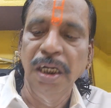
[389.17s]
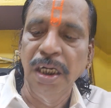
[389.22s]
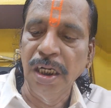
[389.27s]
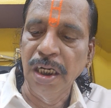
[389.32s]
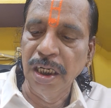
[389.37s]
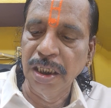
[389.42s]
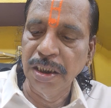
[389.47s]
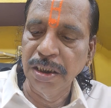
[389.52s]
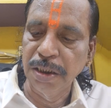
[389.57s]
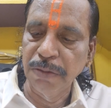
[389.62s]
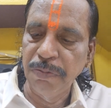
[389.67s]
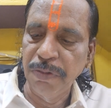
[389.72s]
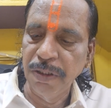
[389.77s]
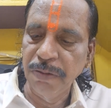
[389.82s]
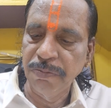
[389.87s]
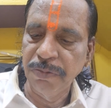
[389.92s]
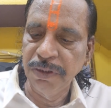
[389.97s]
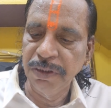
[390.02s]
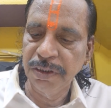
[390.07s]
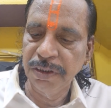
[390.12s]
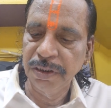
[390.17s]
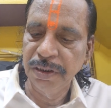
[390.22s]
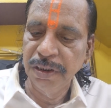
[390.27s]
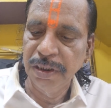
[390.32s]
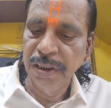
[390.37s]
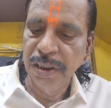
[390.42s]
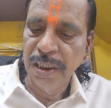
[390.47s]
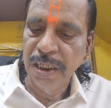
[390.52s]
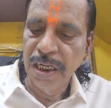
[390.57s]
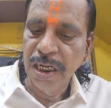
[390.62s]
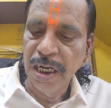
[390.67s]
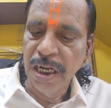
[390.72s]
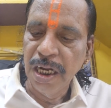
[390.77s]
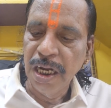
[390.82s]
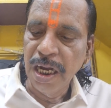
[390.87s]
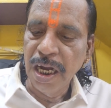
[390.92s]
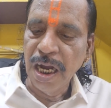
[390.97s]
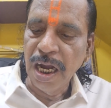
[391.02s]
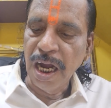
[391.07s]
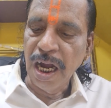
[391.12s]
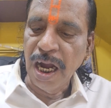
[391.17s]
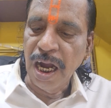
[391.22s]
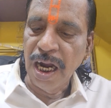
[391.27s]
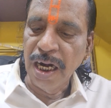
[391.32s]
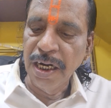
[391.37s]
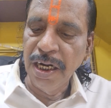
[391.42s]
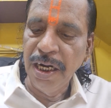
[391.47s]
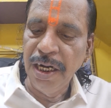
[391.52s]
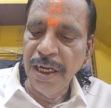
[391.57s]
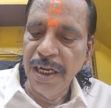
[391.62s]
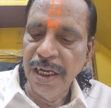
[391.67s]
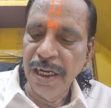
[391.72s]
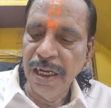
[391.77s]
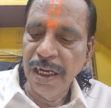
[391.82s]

cognizable offense, and